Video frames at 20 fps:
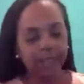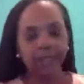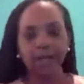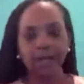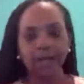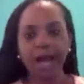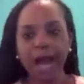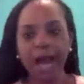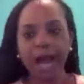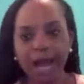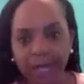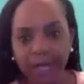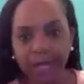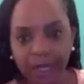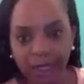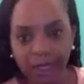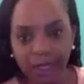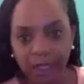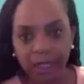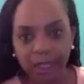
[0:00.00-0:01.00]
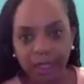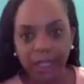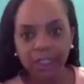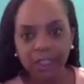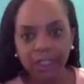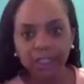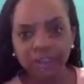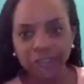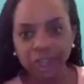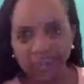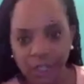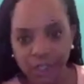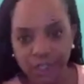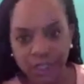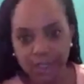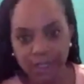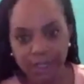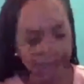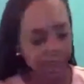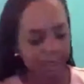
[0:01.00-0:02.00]
They're hiding in
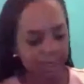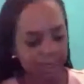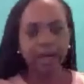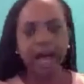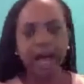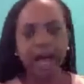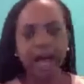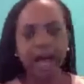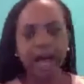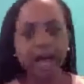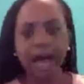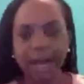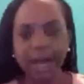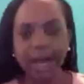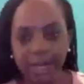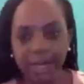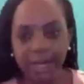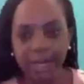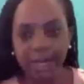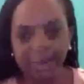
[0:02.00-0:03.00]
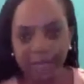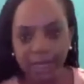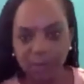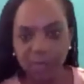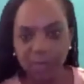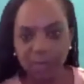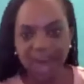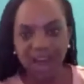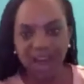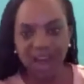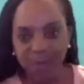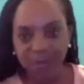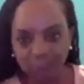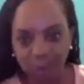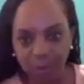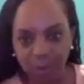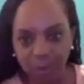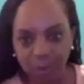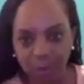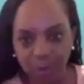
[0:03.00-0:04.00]
churches. They're
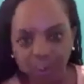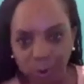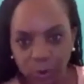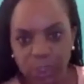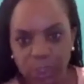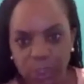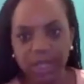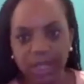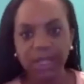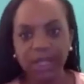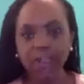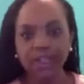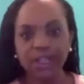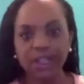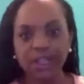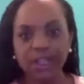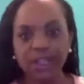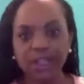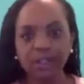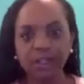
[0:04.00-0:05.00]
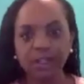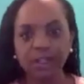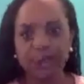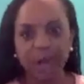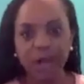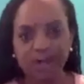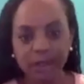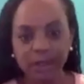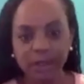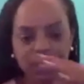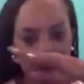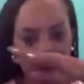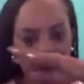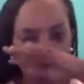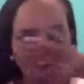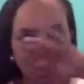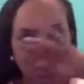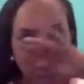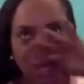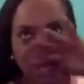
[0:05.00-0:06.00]
hiding in bathrooms. They're
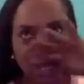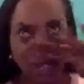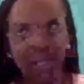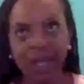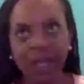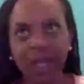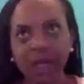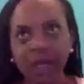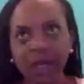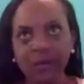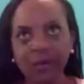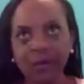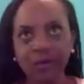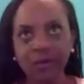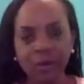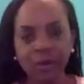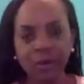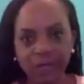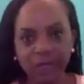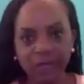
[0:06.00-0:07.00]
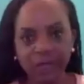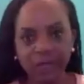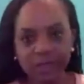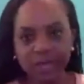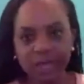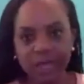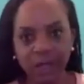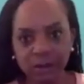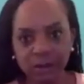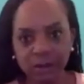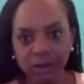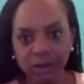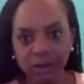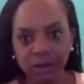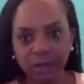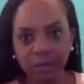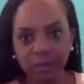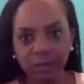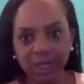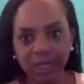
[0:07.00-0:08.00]
trying to get away
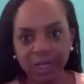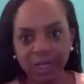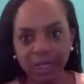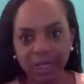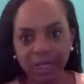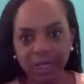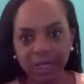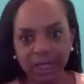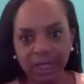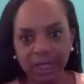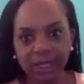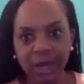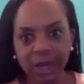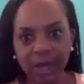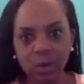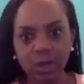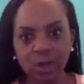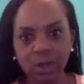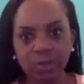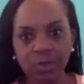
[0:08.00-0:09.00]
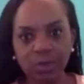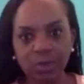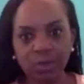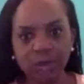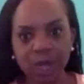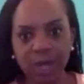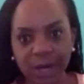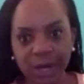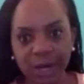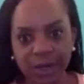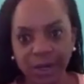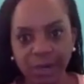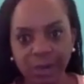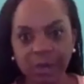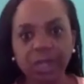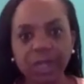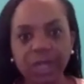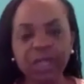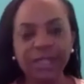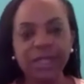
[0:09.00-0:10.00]
from these elderly men that want to
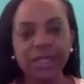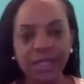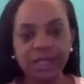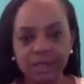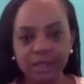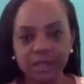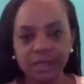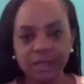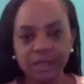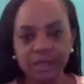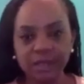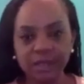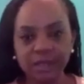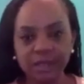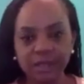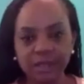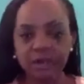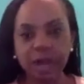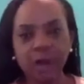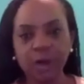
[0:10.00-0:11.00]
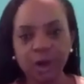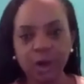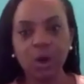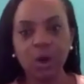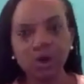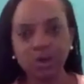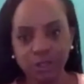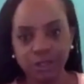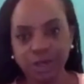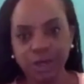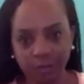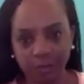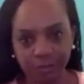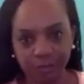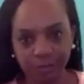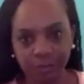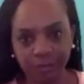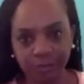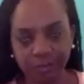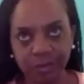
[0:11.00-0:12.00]
marry them. This is our
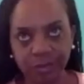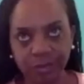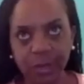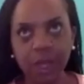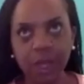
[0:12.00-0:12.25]
culture.